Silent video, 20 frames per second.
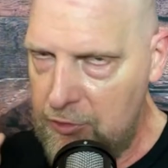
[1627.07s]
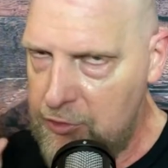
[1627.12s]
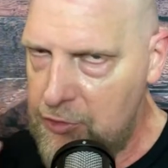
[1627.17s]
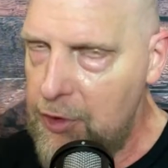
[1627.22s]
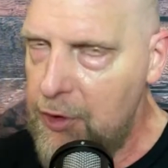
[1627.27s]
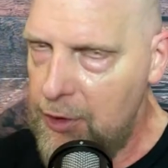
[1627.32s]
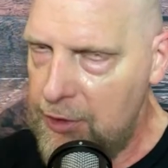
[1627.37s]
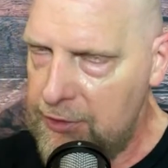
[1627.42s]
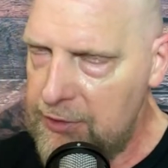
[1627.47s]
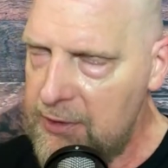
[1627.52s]

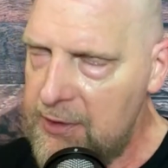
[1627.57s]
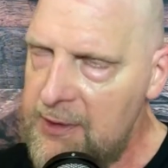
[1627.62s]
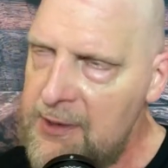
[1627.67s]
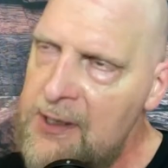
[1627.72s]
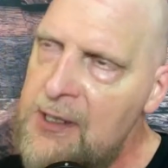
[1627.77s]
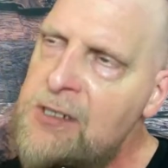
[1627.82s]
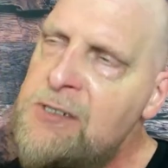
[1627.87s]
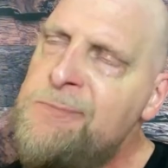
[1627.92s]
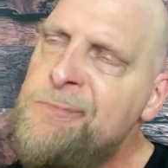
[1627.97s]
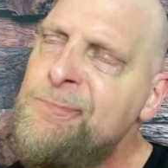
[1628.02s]
good,
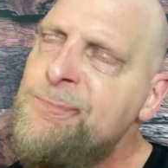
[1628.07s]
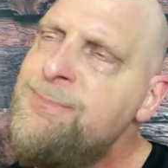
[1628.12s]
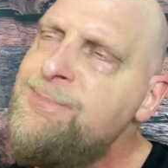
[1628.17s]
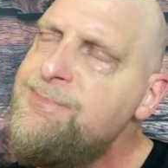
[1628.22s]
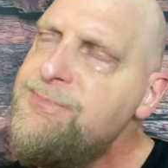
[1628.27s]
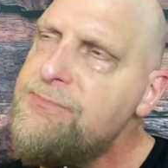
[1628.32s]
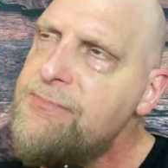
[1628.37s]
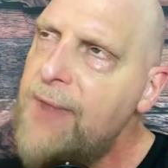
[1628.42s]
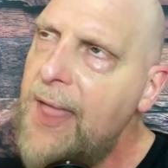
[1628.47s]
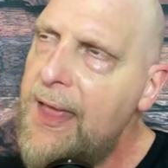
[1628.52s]

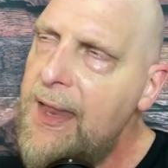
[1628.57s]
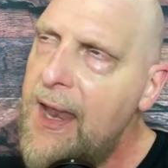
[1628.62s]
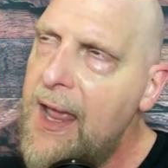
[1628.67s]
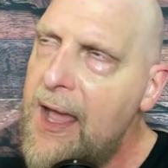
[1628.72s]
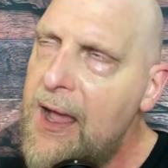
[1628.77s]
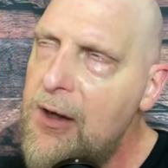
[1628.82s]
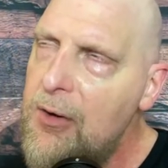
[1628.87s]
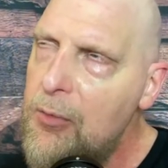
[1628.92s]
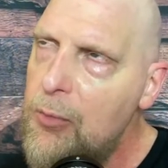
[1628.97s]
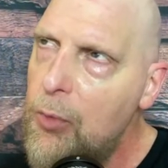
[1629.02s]
and
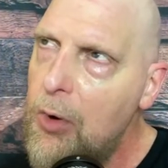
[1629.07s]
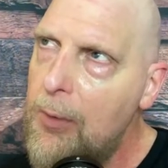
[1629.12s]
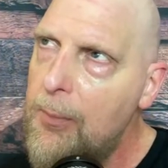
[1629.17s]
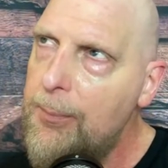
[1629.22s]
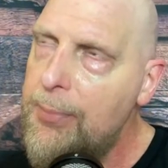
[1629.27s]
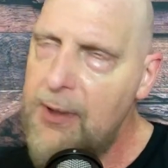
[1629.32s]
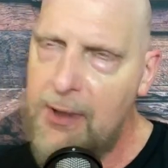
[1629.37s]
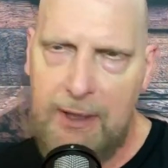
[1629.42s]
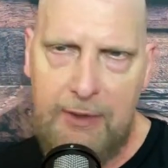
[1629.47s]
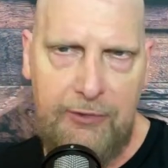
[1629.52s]
how
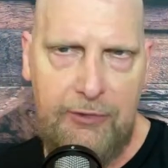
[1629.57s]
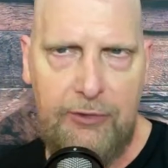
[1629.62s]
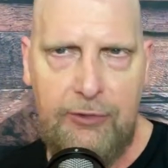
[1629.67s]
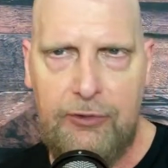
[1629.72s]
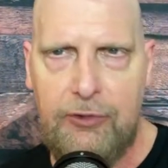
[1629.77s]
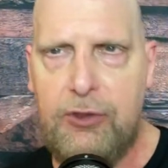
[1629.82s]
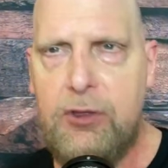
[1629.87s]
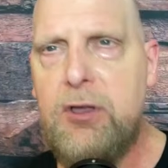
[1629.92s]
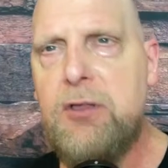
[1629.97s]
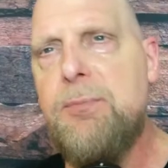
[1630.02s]
one
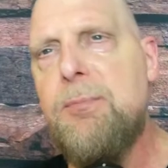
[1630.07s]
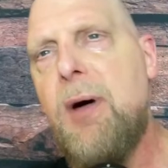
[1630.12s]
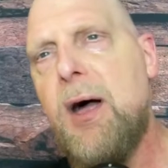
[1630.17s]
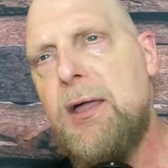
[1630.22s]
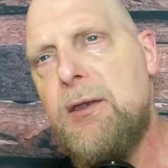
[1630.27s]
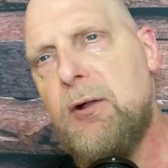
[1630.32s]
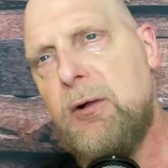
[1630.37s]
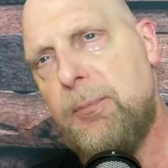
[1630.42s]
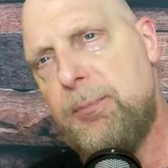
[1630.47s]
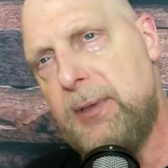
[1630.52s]
person's good
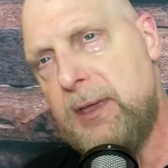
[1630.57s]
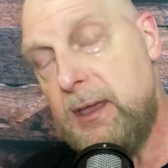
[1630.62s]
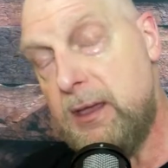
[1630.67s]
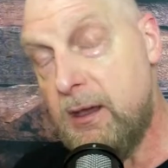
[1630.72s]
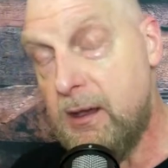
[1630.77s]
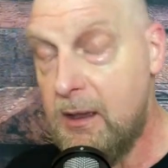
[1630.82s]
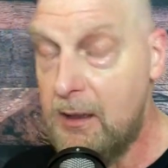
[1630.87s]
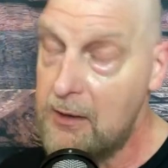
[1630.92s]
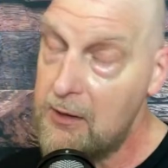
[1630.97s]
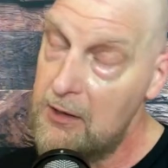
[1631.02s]
might not be
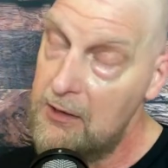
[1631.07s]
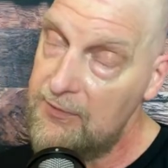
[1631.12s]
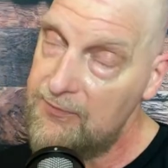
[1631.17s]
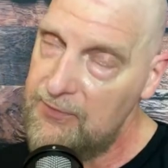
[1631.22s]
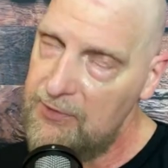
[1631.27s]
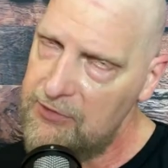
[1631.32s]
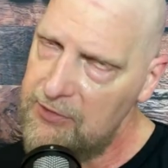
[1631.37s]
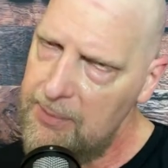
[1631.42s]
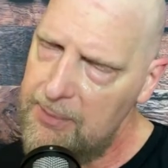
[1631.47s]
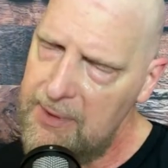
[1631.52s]
a good
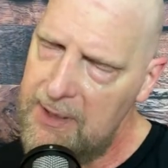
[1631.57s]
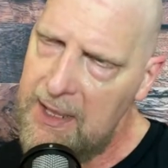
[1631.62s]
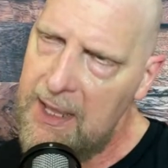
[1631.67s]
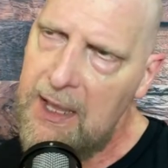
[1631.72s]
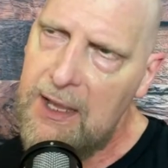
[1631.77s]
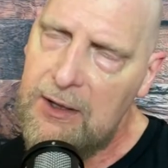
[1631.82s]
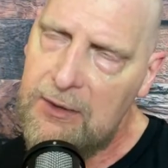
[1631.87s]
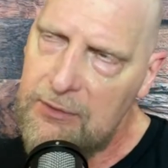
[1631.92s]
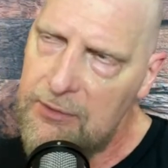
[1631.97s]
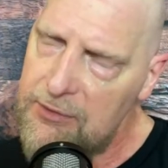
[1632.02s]
for somebody
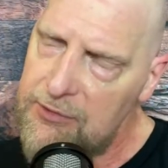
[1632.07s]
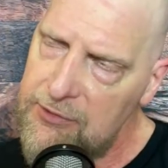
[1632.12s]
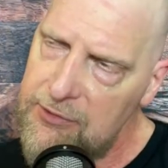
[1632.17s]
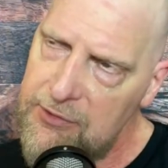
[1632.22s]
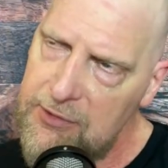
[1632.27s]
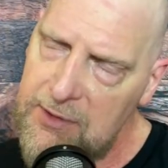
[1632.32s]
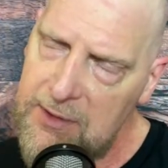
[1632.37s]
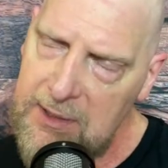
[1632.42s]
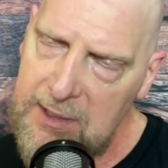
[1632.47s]
else.